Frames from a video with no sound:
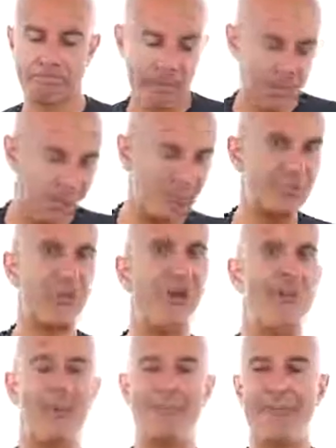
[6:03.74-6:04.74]
So install
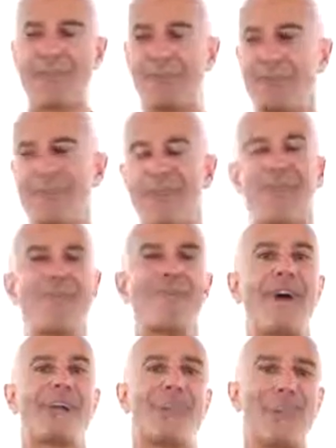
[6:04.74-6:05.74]
that family meal. And the
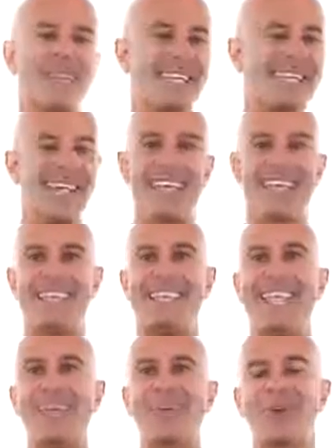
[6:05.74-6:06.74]
final thing is,
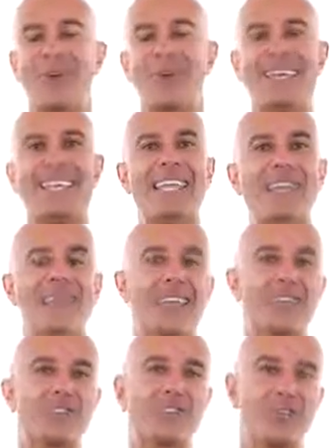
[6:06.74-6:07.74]
get your
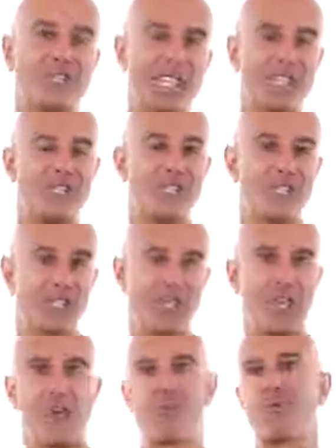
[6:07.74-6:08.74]
evening
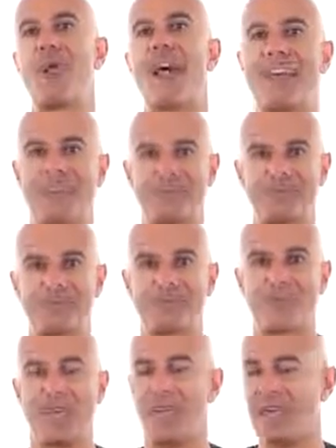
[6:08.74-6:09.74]
traditions right.
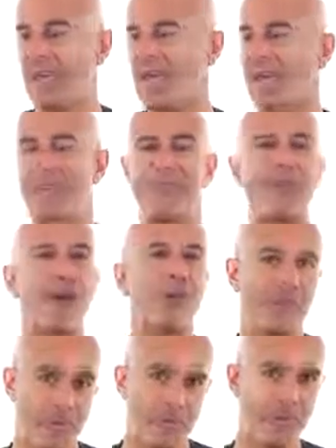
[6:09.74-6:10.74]
I'm far
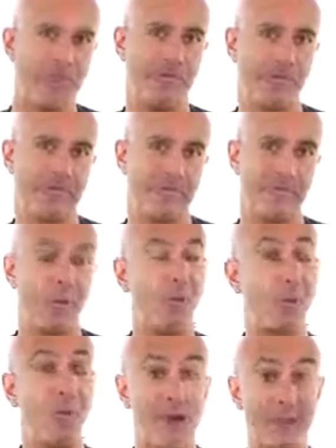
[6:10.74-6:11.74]
from perfect, but
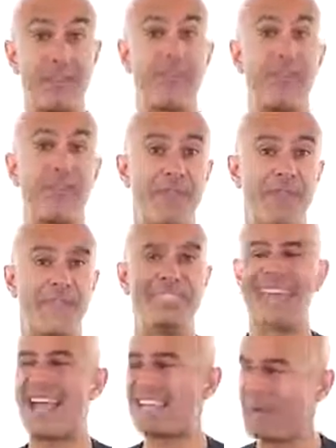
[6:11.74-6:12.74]
one of the things
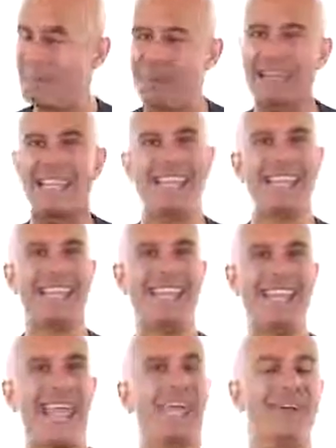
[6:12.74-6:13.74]
I completely
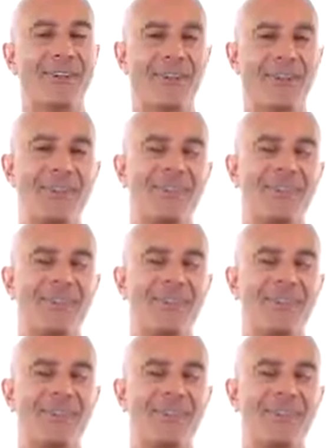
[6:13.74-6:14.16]
nailed